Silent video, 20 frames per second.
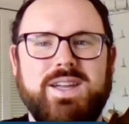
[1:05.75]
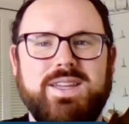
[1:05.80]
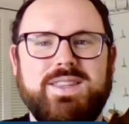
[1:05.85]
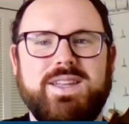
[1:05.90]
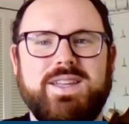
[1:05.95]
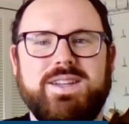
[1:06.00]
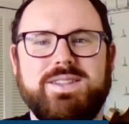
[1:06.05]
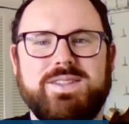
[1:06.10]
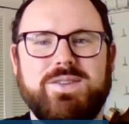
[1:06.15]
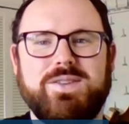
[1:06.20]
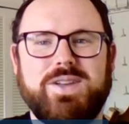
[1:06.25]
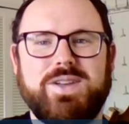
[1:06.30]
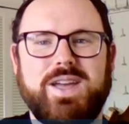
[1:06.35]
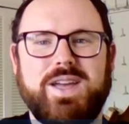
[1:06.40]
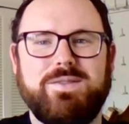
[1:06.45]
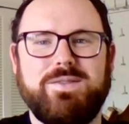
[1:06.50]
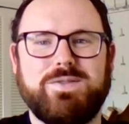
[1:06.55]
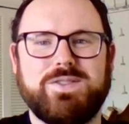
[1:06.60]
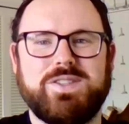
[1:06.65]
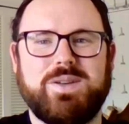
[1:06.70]
And that is
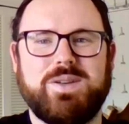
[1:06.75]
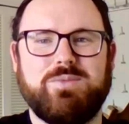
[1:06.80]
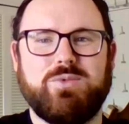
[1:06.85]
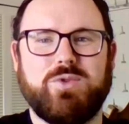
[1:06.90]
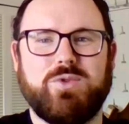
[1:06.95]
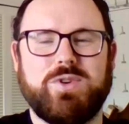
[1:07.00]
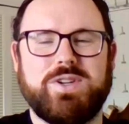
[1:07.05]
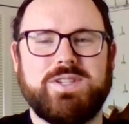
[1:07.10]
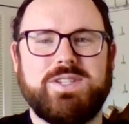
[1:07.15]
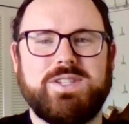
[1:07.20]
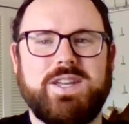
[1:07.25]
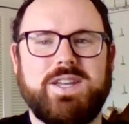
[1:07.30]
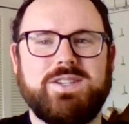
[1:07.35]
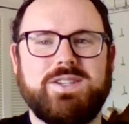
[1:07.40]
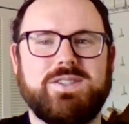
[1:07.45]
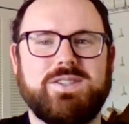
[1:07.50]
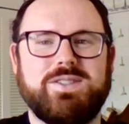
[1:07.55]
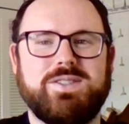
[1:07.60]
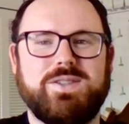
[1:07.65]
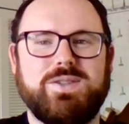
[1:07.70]
okay for some
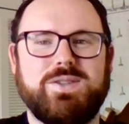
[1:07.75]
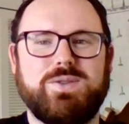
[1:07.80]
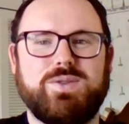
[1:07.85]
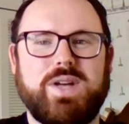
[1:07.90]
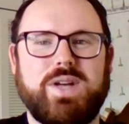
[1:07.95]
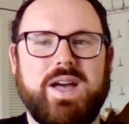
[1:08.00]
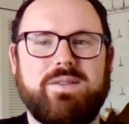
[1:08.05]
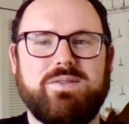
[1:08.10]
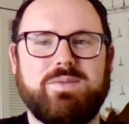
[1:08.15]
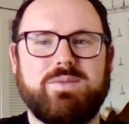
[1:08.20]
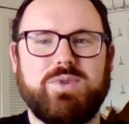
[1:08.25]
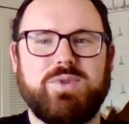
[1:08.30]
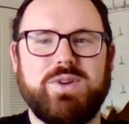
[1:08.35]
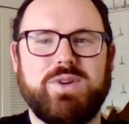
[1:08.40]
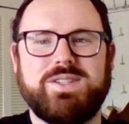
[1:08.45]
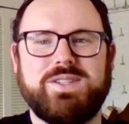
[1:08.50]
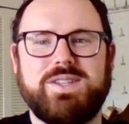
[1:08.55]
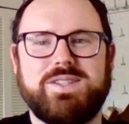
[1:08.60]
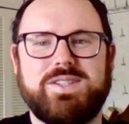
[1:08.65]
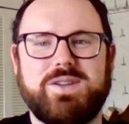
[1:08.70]
organizations who have a
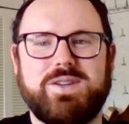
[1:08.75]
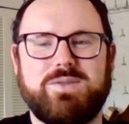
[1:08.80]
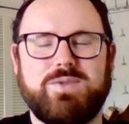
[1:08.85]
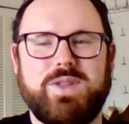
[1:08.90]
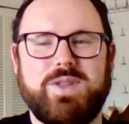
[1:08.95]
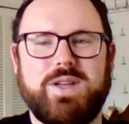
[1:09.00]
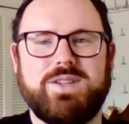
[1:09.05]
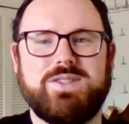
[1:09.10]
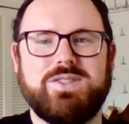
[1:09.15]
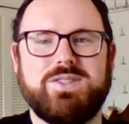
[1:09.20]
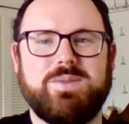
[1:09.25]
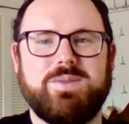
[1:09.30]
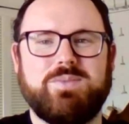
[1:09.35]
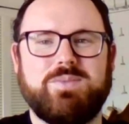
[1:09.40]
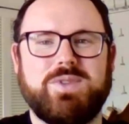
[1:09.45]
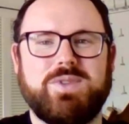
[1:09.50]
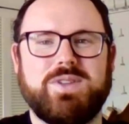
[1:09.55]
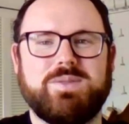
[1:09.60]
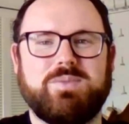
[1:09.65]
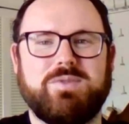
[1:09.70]
pre-existing
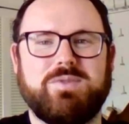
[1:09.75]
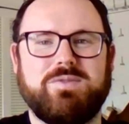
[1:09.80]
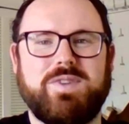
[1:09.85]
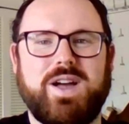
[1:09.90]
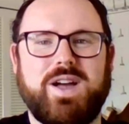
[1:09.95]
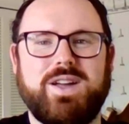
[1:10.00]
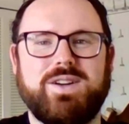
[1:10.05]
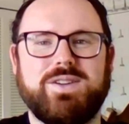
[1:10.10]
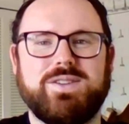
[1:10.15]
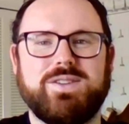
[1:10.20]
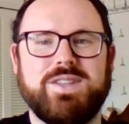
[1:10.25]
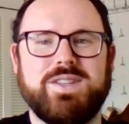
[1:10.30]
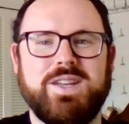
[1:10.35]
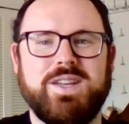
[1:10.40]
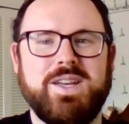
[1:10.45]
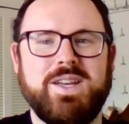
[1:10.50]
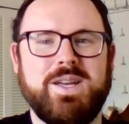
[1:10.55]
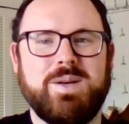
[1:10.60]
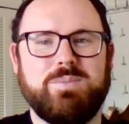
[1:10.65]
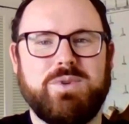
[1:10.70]
relationship with those providers.
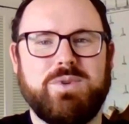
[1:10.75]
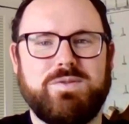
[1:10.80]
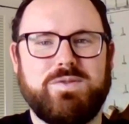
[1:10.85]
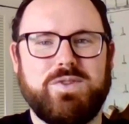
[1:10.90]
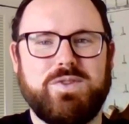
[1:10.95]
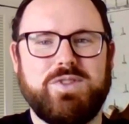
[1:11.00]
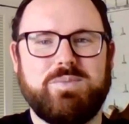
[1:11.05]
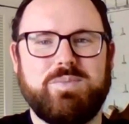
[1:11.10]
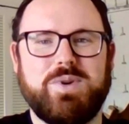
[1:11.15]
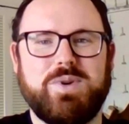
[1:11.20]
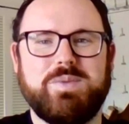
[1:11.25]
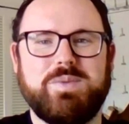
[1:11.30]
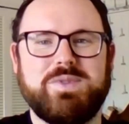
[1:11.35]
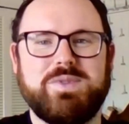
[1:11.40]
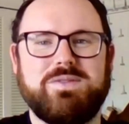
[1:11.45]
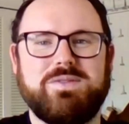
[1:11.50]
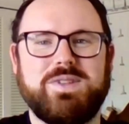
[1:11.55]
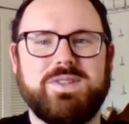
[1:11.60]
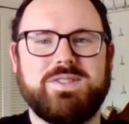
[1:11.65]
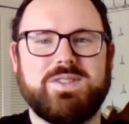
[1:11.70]
But for the
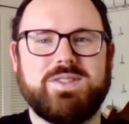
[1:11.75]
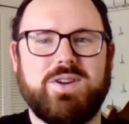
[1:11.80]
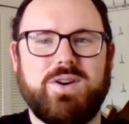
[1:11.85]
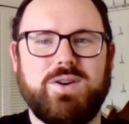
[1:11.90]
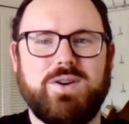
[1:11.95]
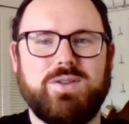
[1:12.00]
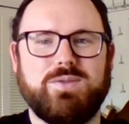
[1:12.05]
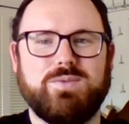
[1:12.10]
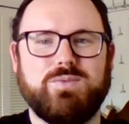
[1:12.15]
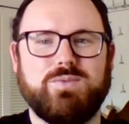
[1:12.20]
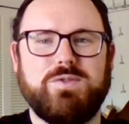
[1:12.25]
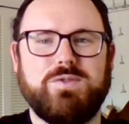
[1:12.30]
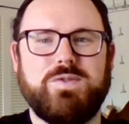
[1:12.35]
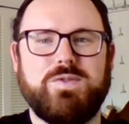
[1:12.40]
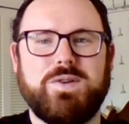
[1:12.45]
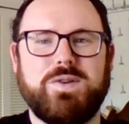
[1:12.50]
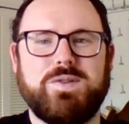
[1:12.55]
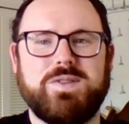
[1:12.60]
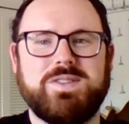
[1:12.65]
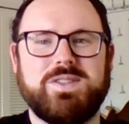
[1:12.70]
purpose of this call, we'll
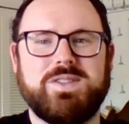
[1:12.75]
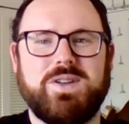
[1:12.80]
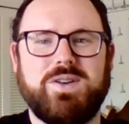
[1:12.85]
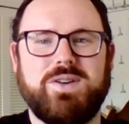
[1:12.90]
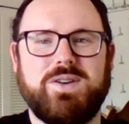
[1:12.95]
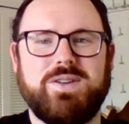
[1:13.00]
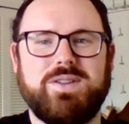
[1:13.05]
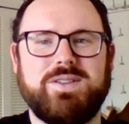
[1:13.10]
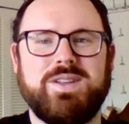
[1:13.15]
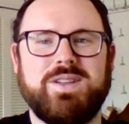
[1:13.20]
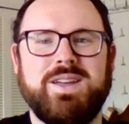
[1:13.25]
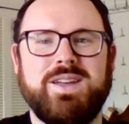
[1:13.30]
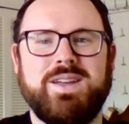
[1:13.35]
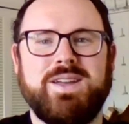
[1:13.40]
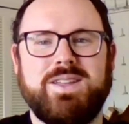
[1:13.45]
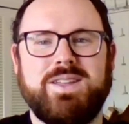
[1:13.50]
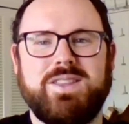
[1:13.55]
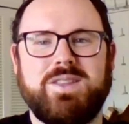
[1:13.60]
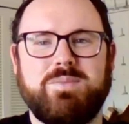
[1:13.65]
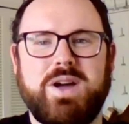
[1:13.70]
focus on
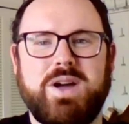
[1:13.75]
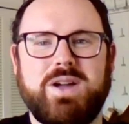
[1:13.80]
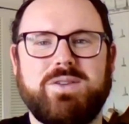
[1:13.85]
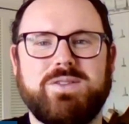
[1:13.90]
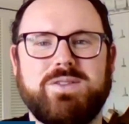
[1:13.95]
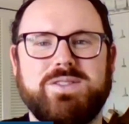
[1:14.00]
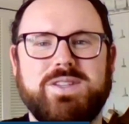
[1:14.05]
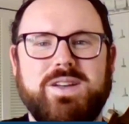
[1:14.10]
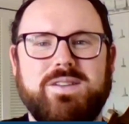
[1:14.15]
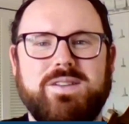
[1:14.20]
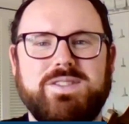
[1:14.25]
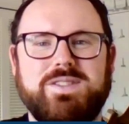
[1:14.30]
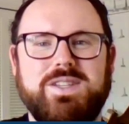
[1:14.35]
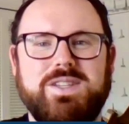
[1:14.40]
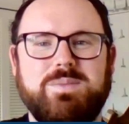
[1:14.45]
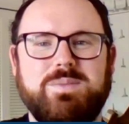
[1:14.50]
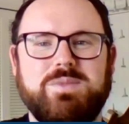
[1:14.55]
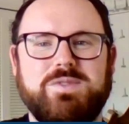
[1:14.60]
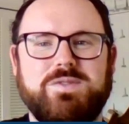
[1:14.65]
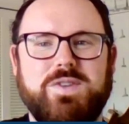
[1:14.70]
the Microsoft
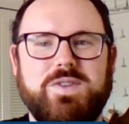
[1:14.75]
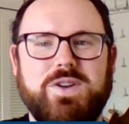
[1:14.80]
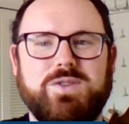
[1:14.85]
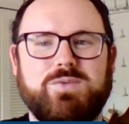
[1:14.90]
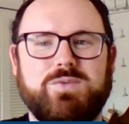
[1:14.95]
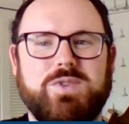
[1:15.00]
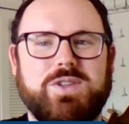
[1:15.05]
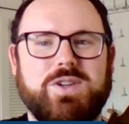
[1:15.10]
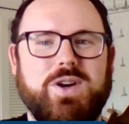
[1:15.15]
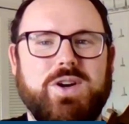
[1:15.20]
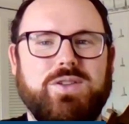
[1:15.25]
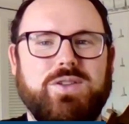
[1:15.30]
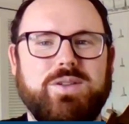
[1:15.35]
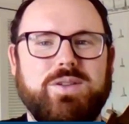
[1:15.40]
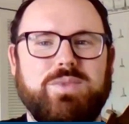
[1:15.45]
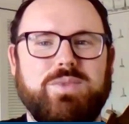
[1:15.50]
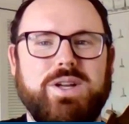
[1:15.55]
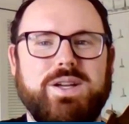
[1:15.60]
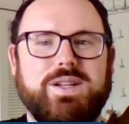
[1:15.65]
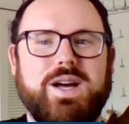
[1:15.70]
Teams Phone with
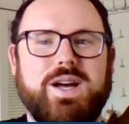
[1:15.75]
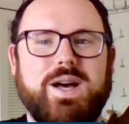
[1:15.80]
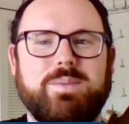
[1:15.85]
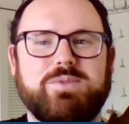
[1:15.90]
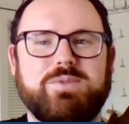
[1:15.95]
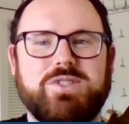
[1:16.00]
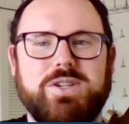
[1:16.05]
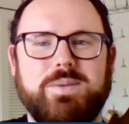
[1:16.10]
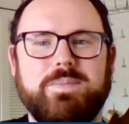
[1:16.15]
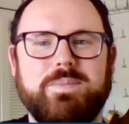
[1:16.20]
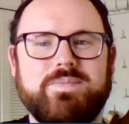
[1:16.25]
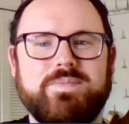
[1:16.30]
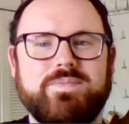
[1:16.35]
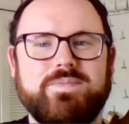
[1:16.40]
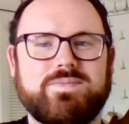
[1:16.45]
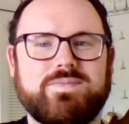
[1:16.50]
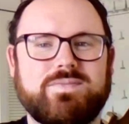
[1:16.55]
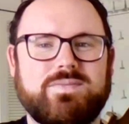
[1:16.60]
calling plan option.